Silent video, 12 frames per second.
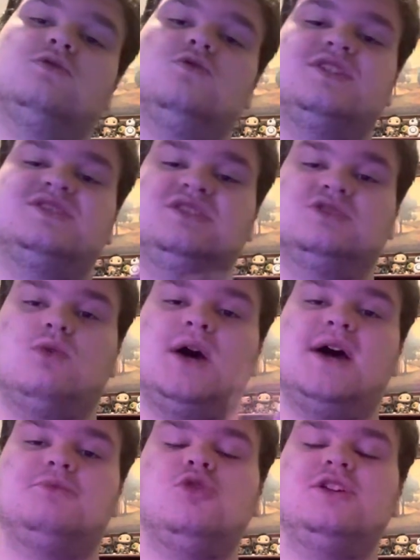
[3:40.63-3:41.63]
click
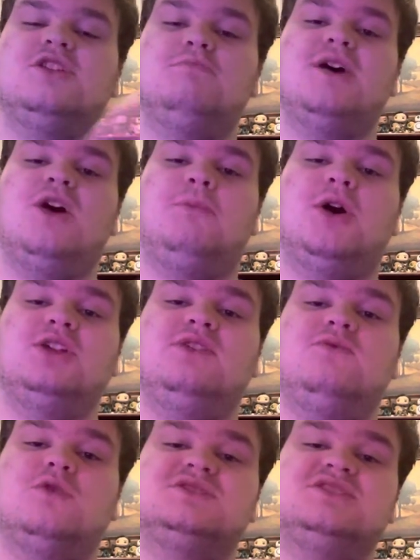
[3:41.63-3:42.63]
subscribe, click the bell button
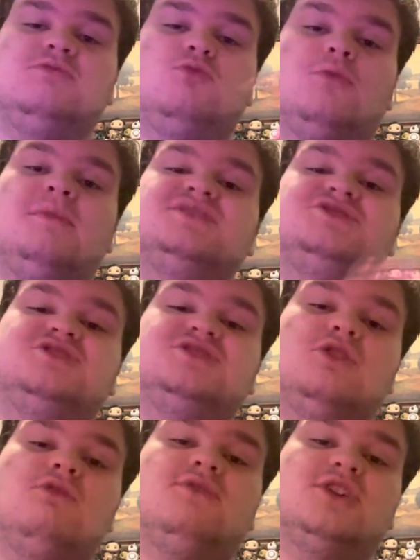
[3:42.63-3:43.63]
if you want to see more messages,
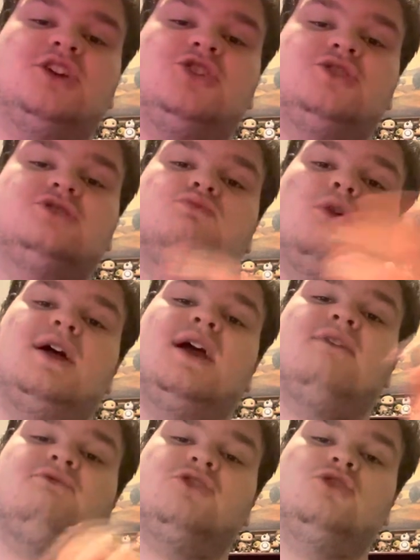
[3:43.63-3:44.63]
notifications,
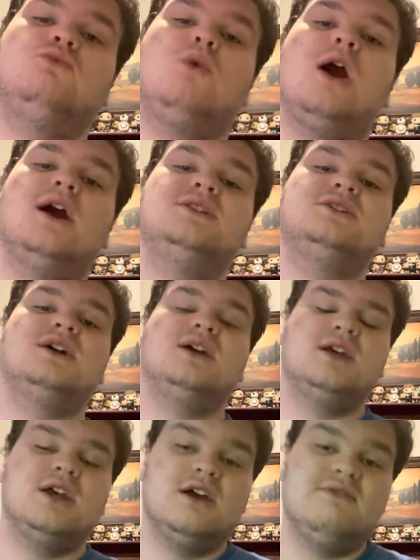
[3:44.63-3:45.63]
whatever you want.
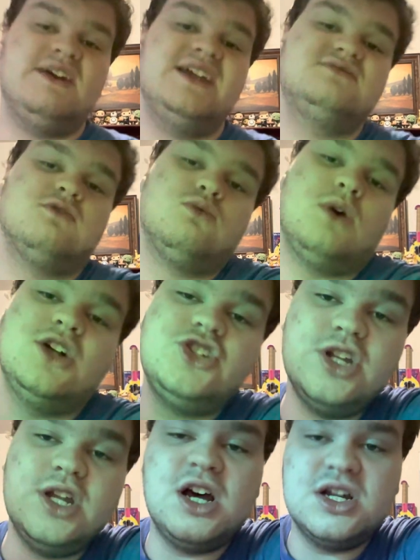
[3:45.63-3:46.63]
Thanks for
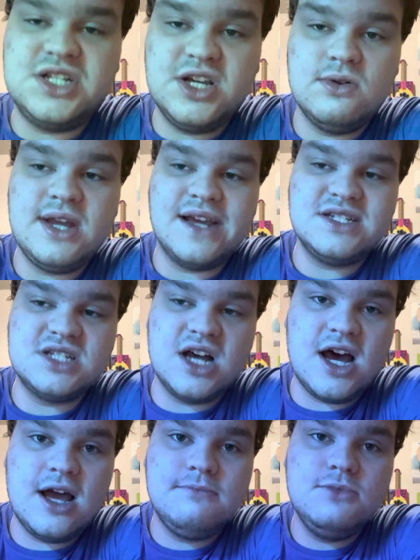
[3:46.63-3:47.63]
watching and until next
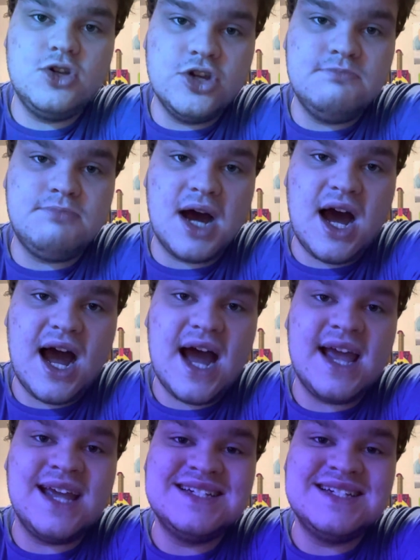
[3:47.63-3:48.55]
time, goodbye.